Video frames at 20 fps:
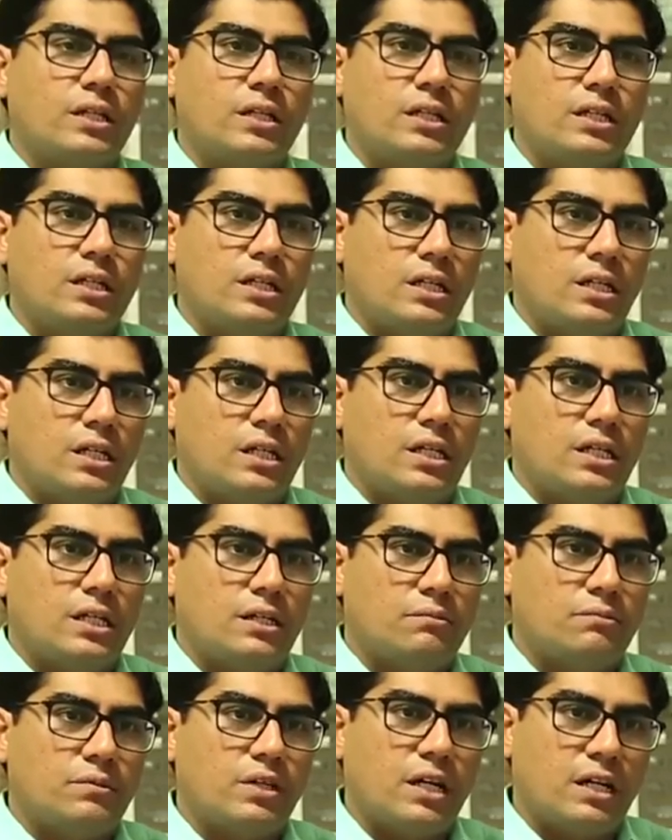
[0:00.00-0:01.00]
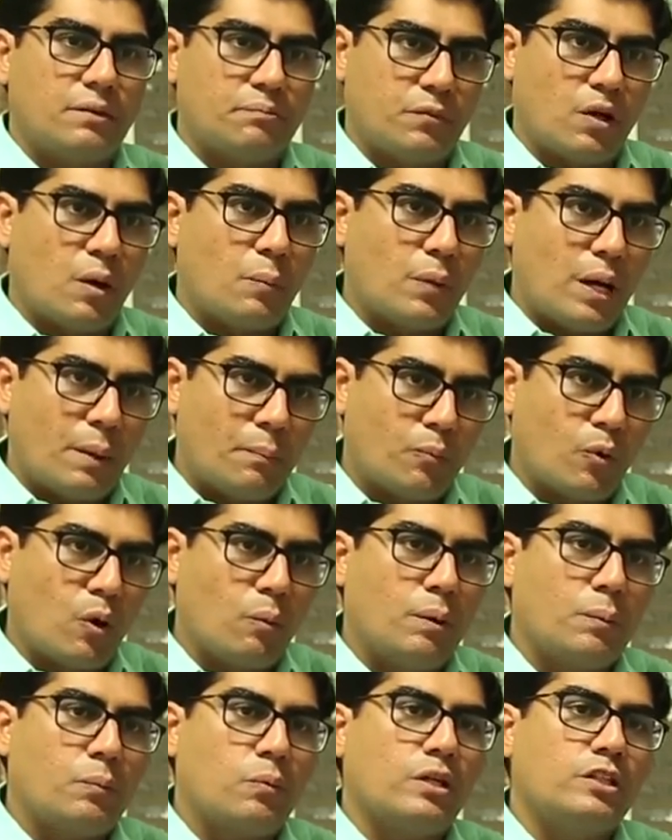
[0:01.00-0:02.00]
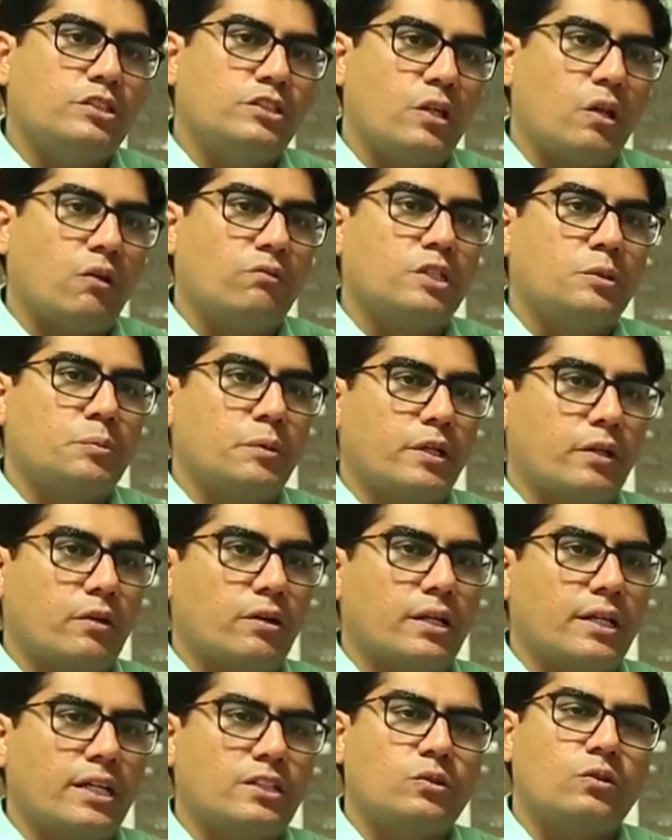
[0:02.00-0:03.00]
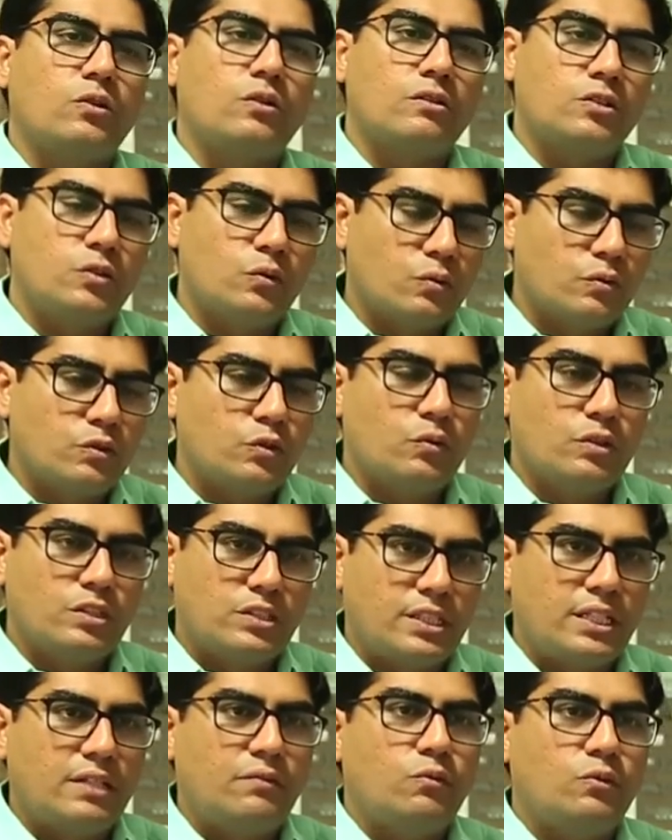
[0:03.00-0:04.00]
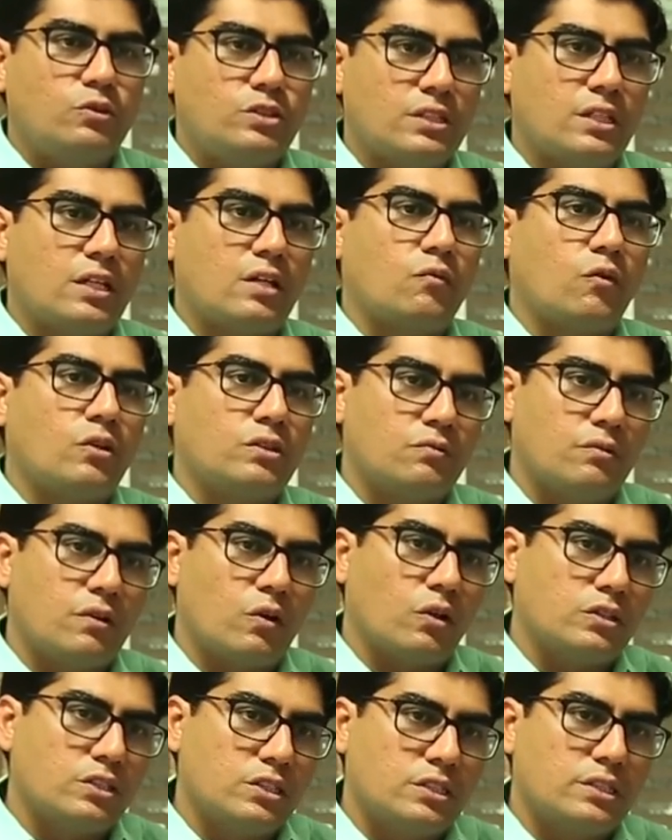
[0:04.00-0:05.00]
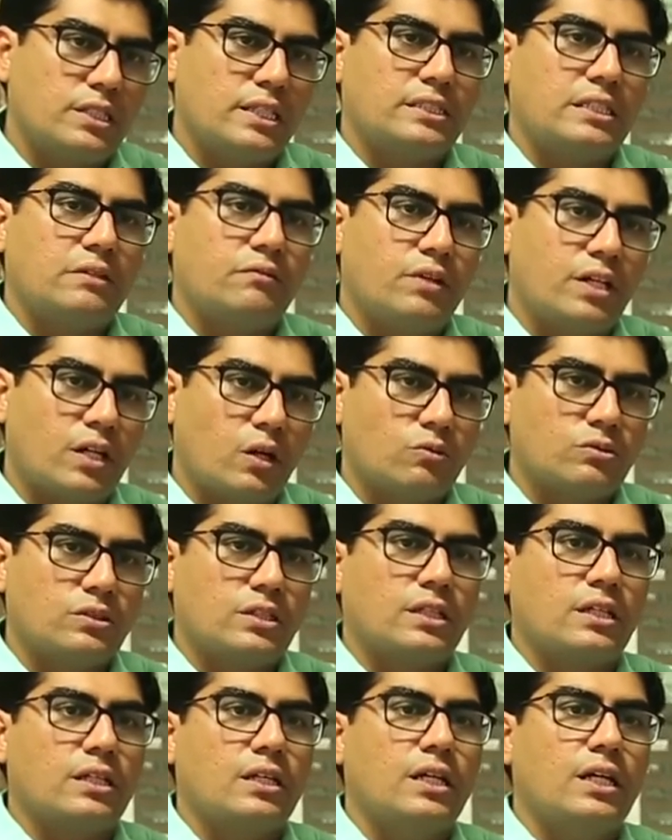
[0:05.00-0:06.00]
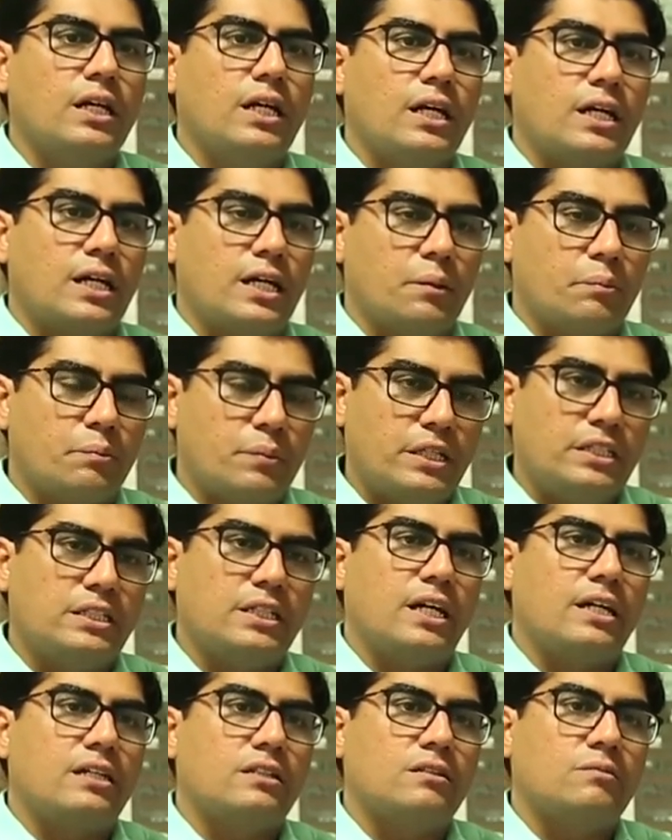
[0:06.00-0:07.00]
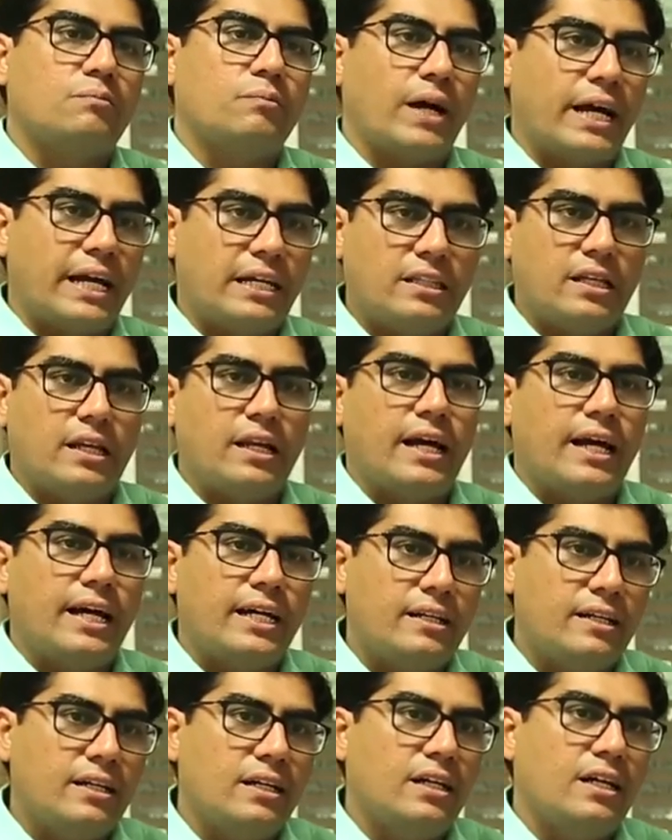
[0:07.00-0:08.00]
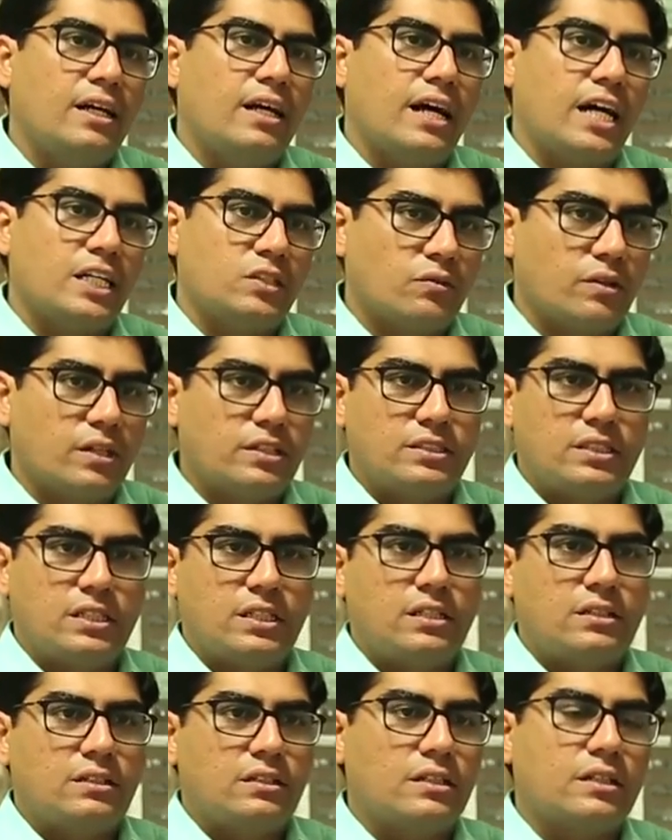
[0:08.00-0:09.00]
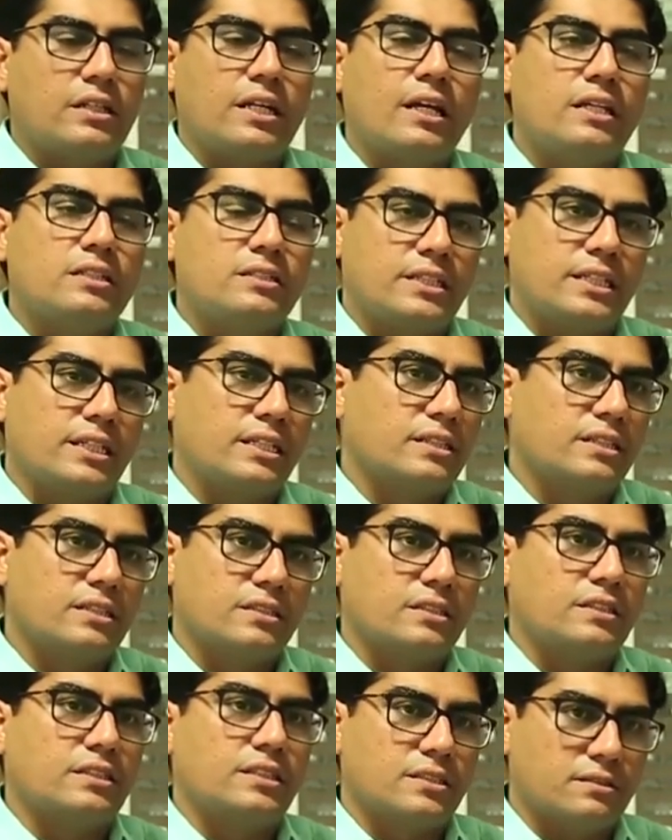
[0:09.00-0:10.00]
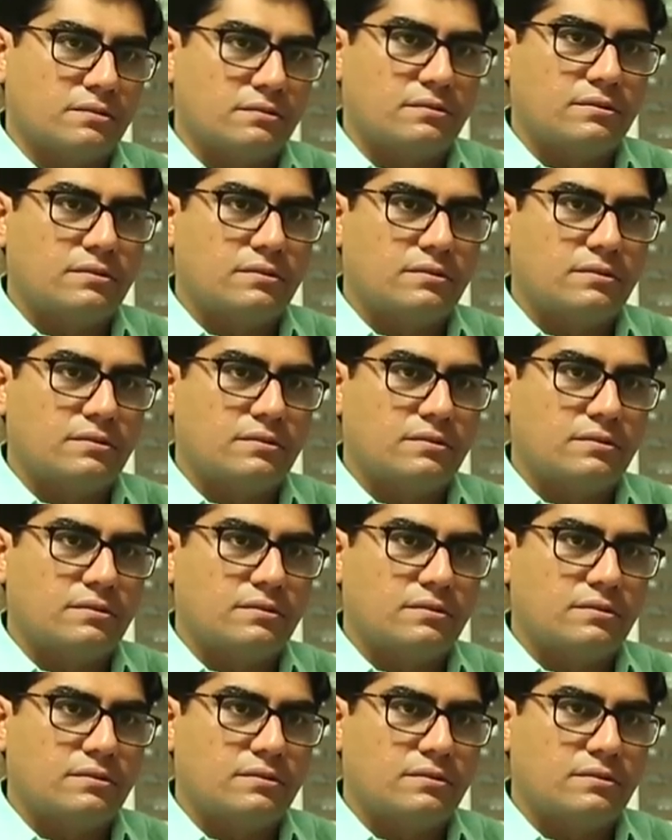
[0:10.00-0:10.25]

the uh, uh, employment potential of this particular area. So you, you will see in future that logistics and warehousing companies are buying the land as well as the uh, real estate in this region.